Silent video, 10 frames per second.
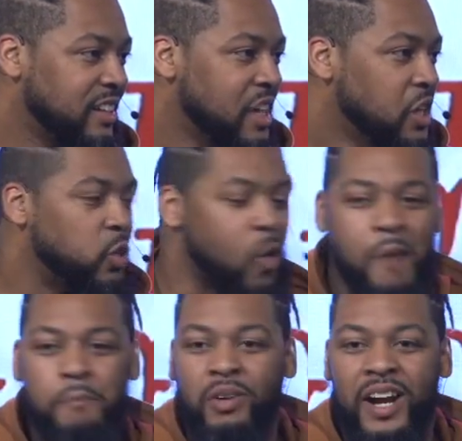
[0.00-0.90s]
So, our
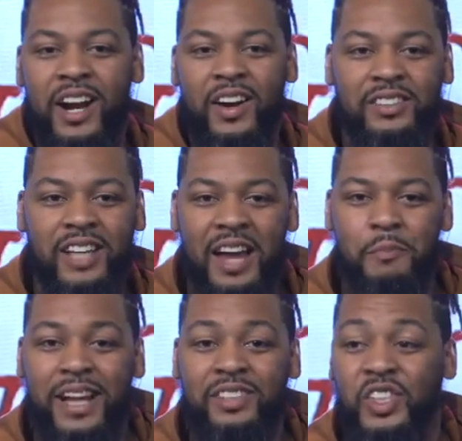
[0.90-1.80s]
prayer as God
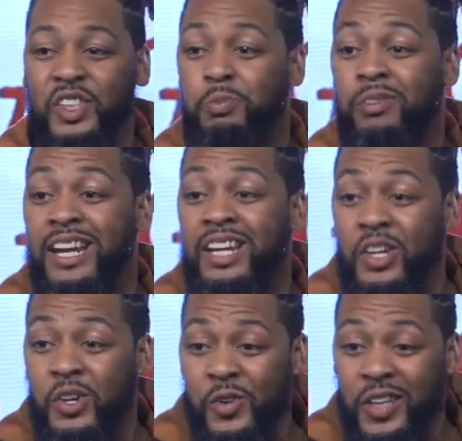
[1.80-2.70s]
makes us brand
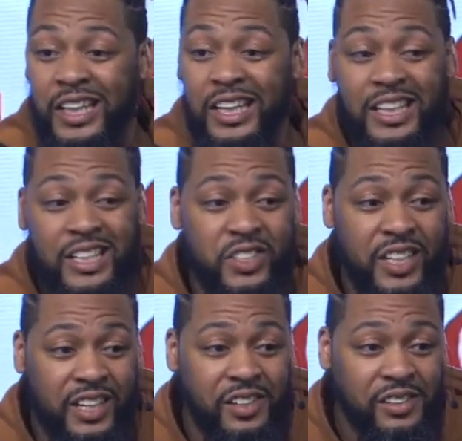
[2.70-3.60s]
new at the end of this
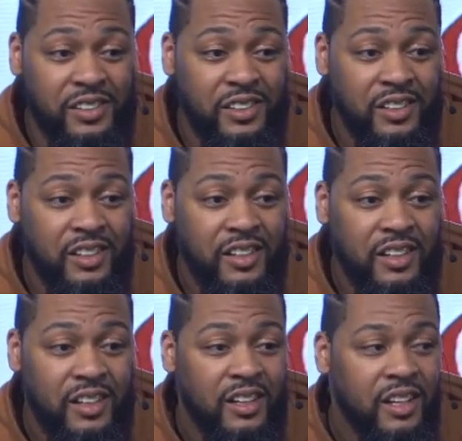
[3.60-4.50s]
year,
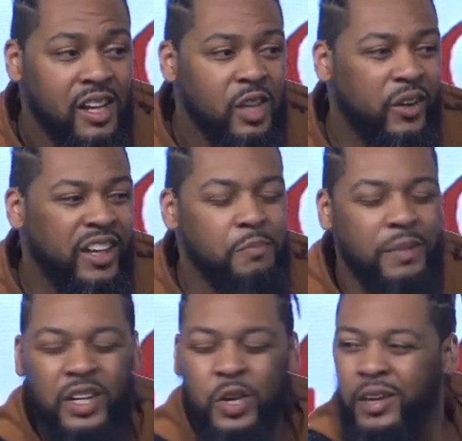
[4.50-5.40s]
Lord, give me
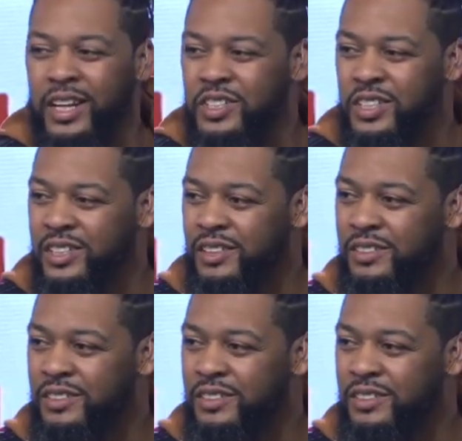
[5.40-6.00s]
new initiative,